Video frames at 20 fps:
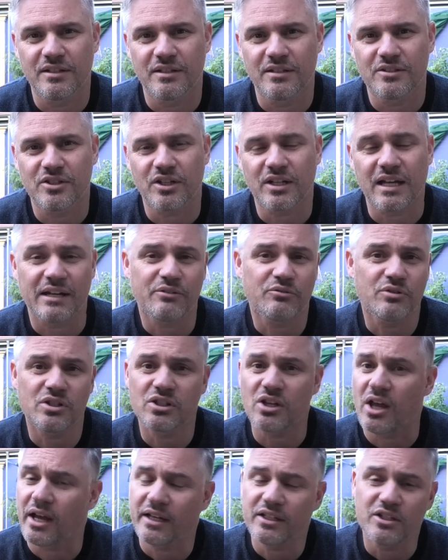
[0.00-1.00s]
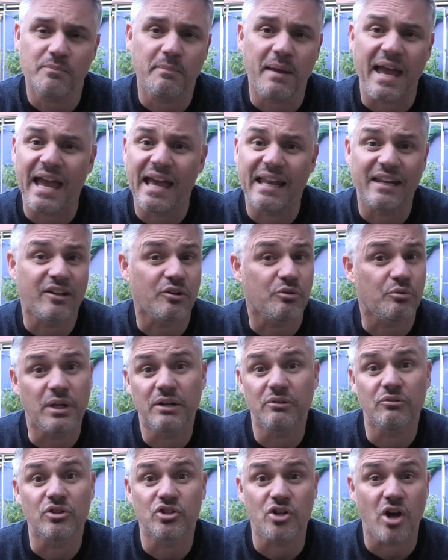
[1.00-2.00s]
So countries like Japan and
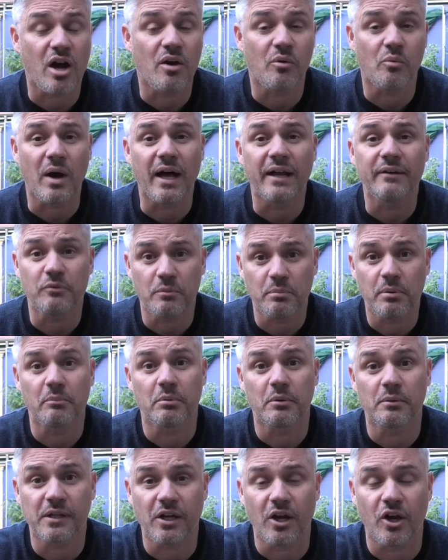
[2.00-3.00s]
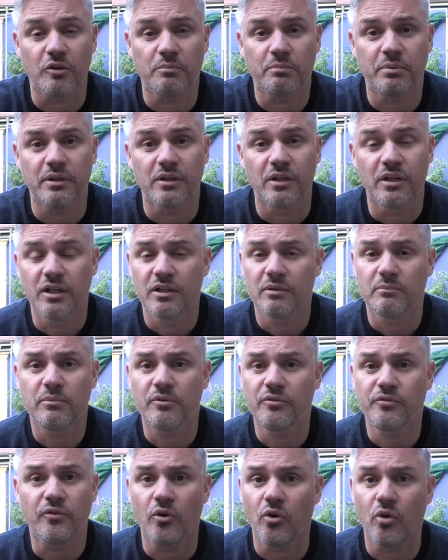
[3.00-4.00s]
Korea and Taiwan will probably open
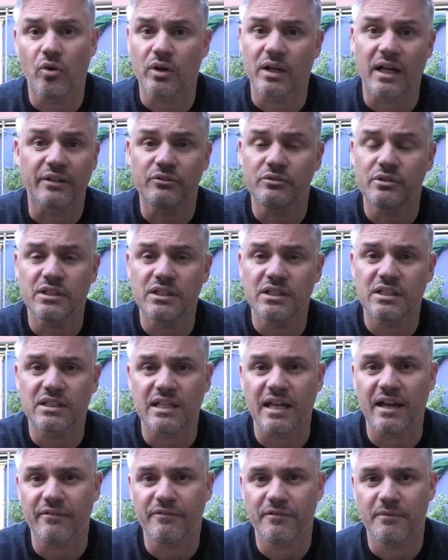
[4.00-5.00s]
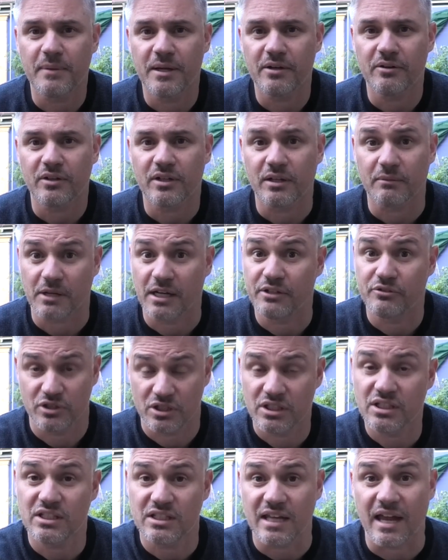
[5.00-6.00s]
before countries in South America.
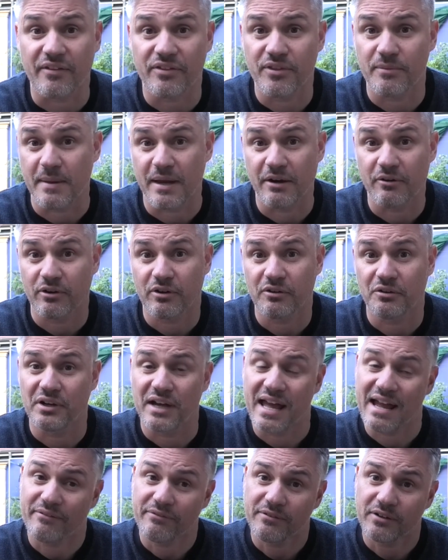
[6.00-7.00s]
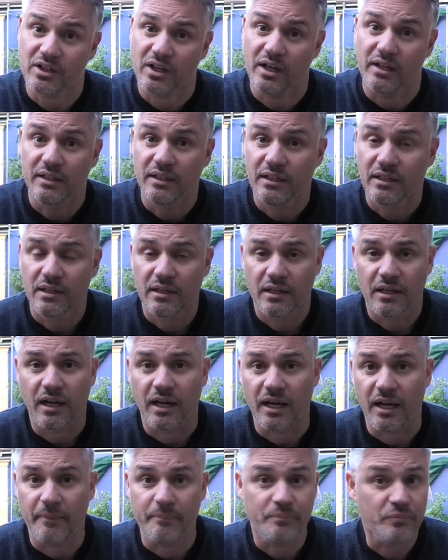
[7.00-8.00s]
Countries in South America, in Africa,
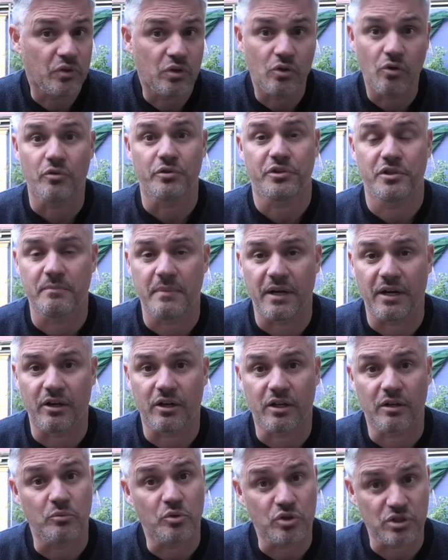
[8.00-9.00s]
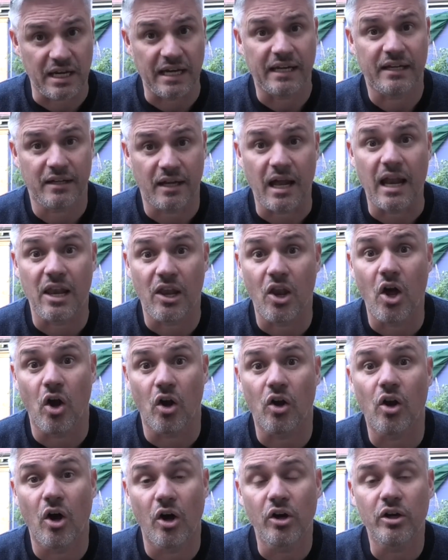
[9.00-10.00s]
North America will take a lot
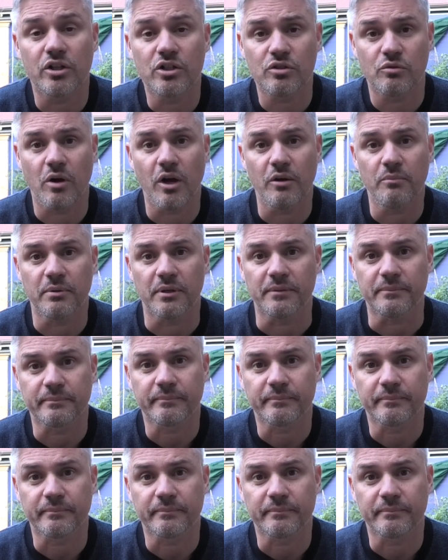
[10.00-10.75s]
longer to open.